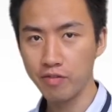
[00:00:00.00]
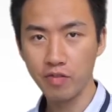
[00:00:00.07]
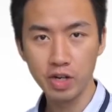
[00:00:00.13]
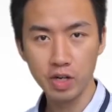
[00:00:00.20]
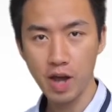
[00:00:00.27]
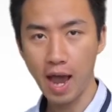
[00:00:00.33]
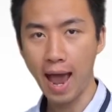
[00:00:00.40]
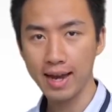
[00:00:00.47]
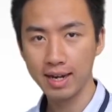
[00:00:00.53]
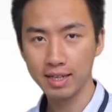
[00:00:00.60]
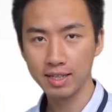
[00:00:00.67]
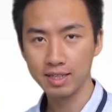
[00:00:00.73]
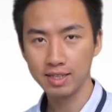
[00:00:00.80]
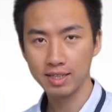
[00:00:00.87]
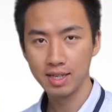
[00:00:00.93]
in video
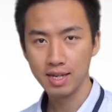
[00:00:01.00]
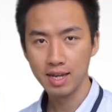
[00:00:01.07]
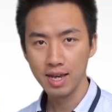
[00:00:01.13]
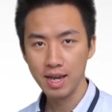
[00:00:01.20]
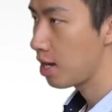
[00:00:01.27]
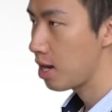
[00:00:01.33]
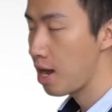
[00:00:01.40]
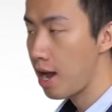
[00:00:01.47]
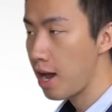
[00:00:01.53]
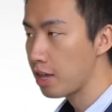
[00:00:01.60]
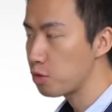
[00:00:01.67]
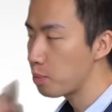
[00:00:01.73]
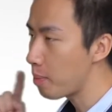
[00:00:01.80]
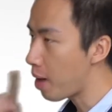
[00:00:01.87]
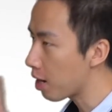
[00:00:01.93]
editing.
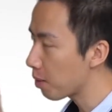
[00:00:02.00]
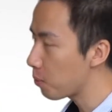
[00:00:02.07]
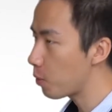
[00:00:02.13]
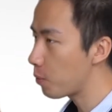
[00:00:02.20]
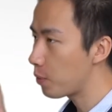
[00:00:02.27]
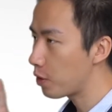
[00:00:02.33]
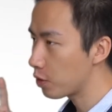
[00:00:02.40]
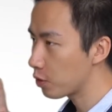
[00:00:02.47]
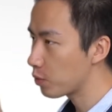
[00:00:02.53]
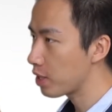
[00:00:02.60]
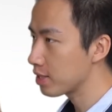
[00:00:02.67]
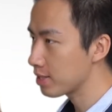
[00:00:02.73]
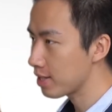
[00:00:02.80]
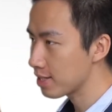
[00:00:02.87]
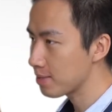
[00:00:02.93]
And a remarkable
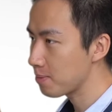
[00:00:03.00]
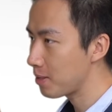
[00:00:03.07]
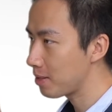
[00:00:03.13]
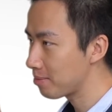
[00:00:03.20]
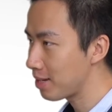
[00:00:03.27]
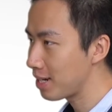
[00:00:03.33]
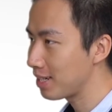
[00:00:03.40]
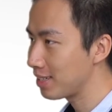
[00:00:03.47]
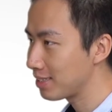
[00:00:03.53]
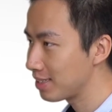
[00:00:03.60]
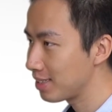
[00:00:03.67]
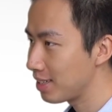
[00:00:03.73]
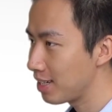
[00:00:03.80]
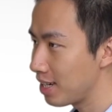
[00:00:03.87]
progress has been made.